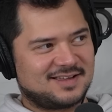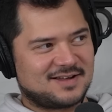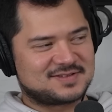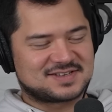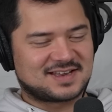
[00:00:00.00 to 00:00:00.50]
You
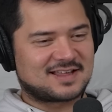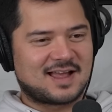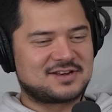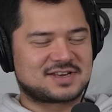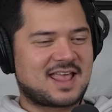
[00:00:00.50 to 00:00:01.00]
know, it's just like
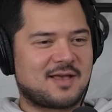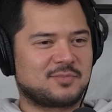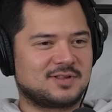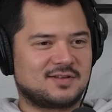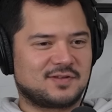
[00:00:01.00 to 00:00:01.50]
I just can't
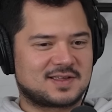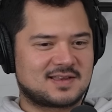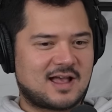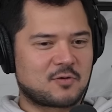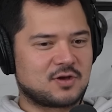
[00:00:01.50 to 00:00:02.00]
believe like
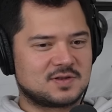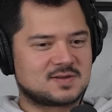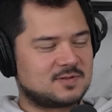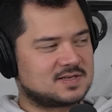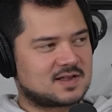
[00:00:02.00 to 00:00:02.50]
how good some of these